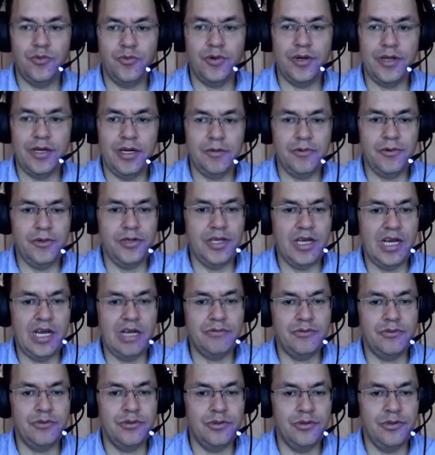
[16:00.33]
whatever you
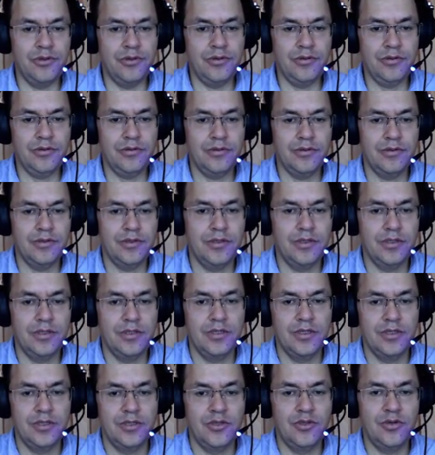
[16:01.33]
have to do
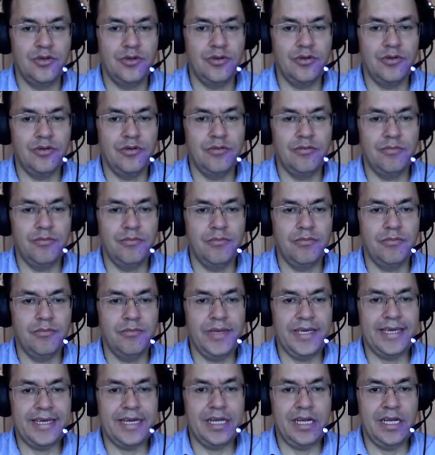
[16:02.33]
to
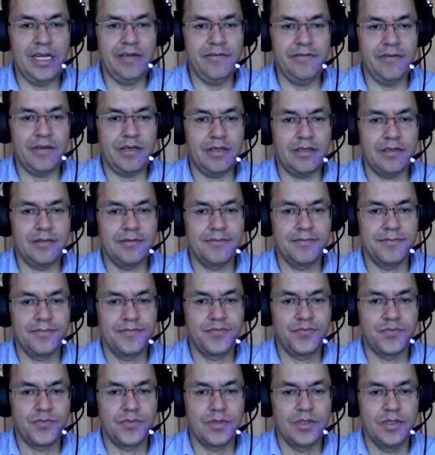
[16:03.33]
make a living.
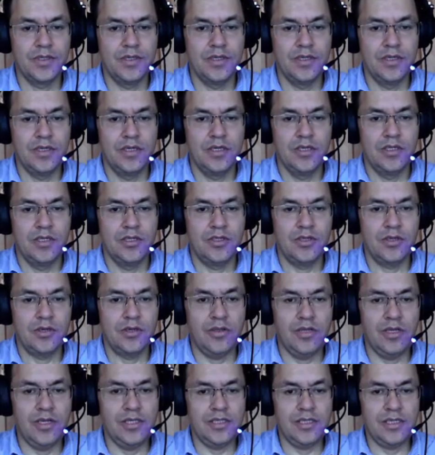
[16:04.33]
So
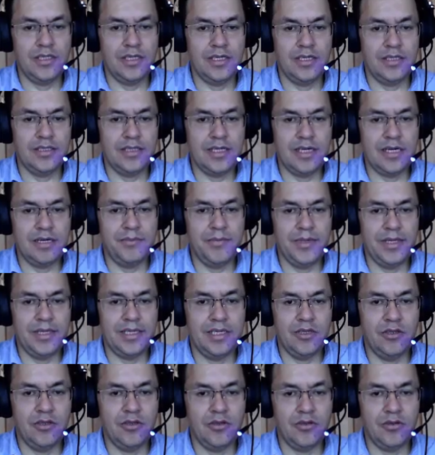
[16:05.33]
this I start
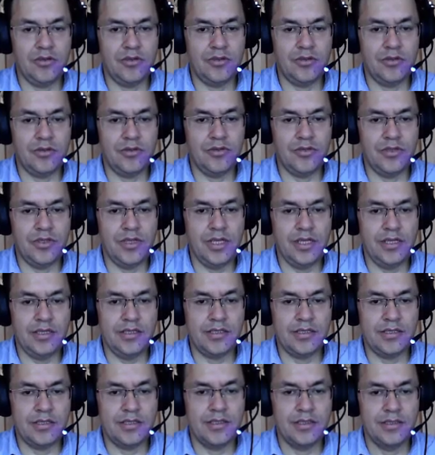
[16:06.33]
making those
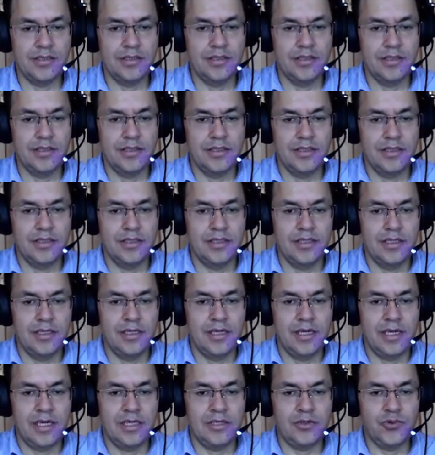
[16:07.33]
things
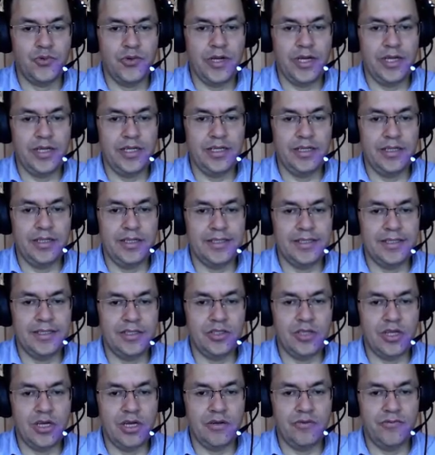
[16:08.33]
and writing this
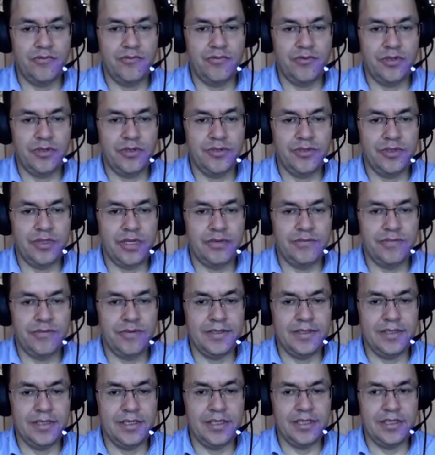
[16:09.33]
stuff for
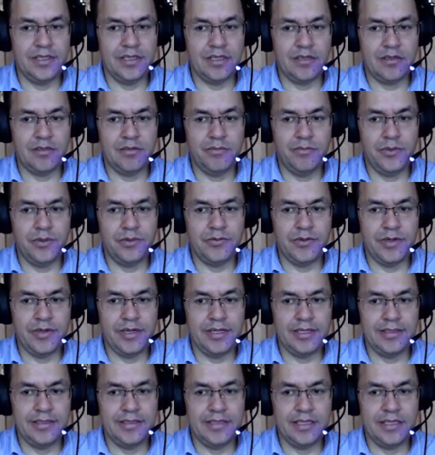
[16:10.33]
services, a
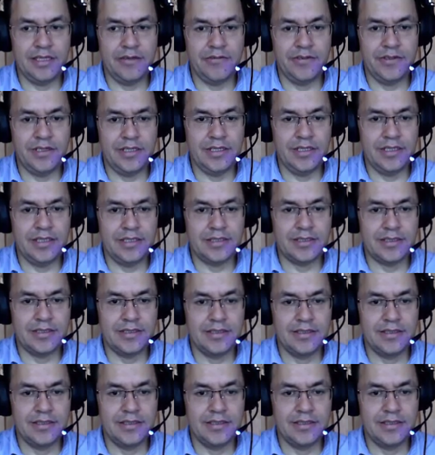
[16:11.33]
copywriting services.